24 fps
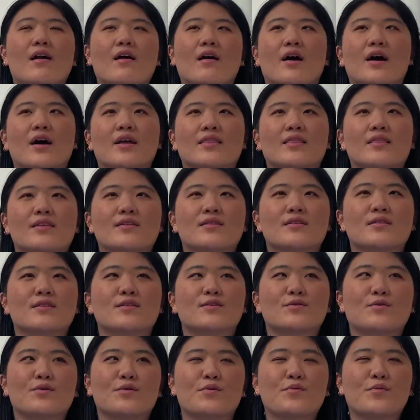got the
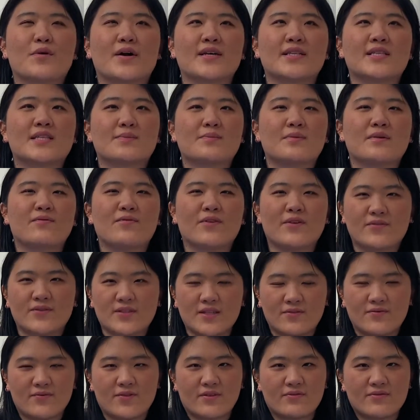Stuart Weitzman
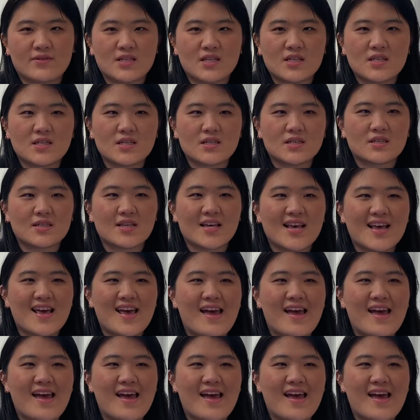50/50s,